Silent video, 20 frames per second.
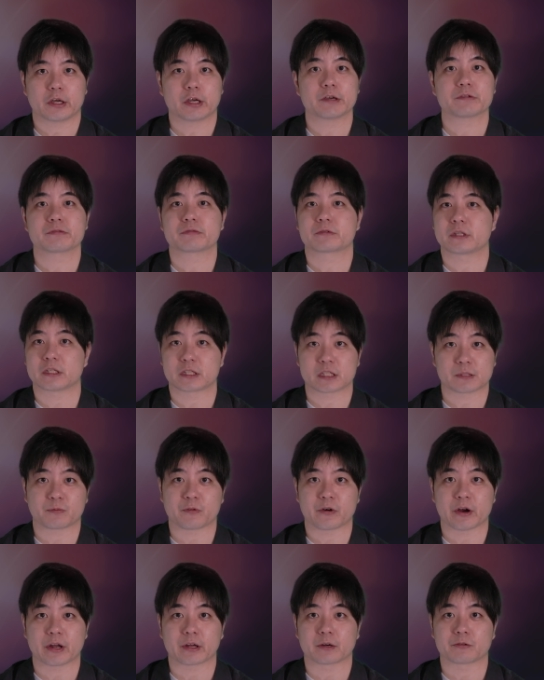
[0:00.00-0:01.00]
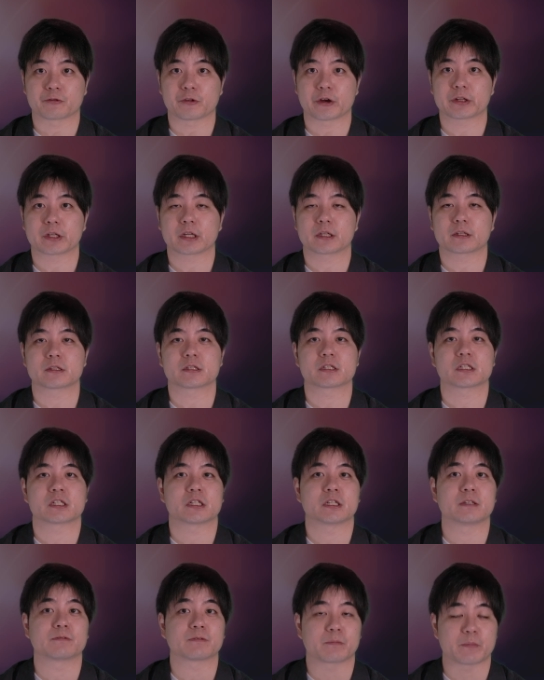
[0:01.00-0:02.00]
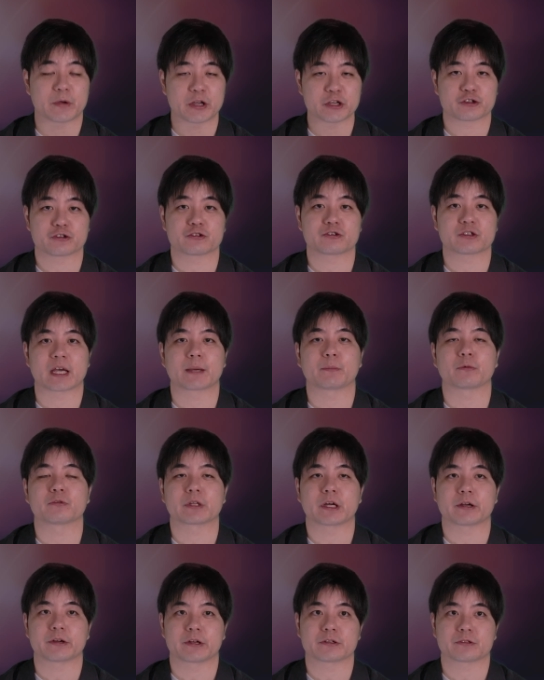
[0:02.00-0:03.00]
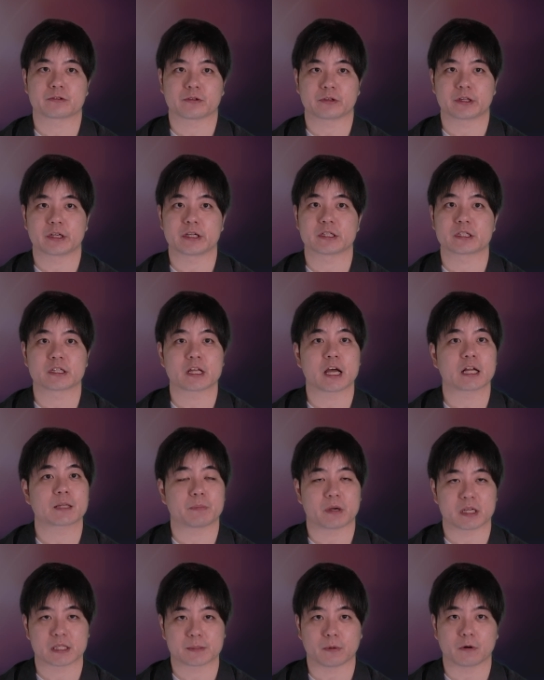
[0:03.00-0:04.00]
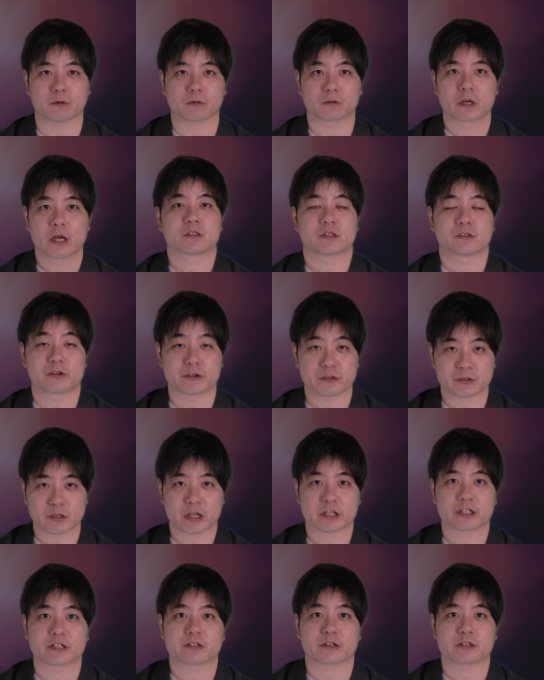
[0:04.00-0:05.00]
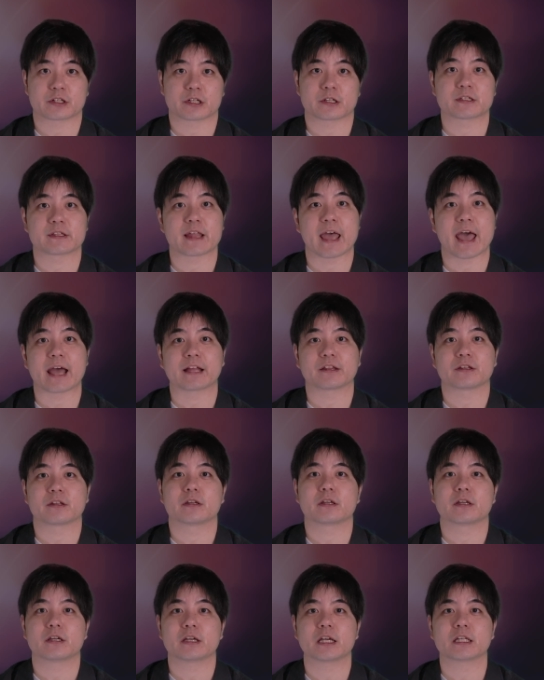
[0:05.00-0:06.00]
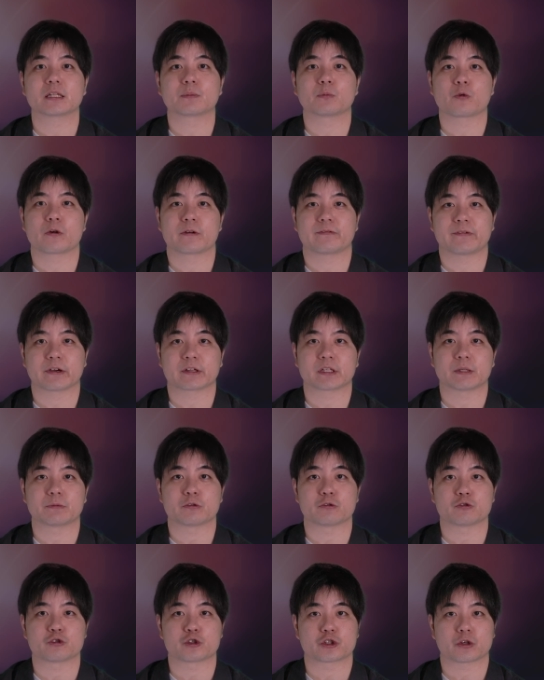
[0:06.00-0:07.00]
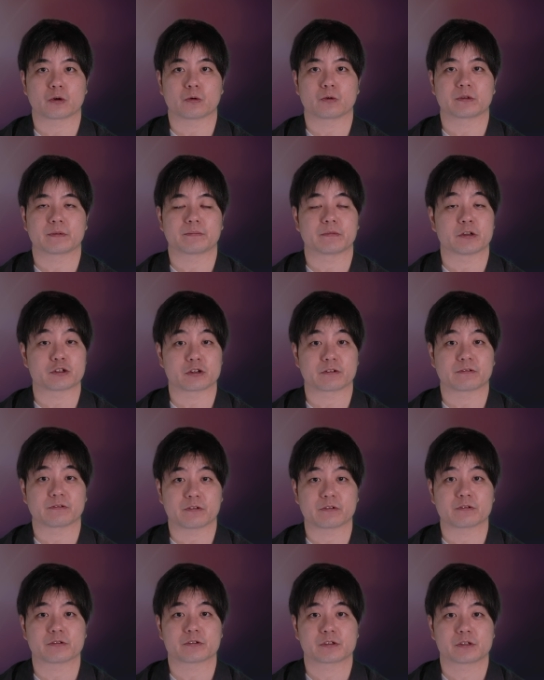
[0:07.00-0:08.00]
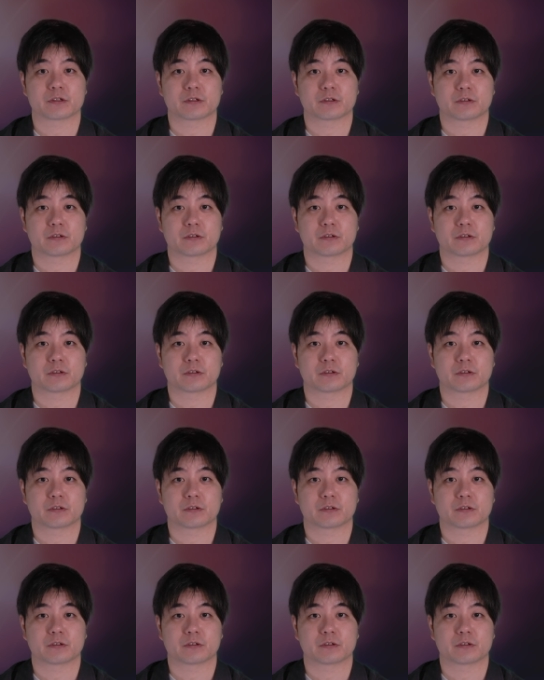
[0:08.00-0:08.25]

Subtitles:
If displaying related information simultaneously is not possible, research suggests that it's more effective to show the visual first.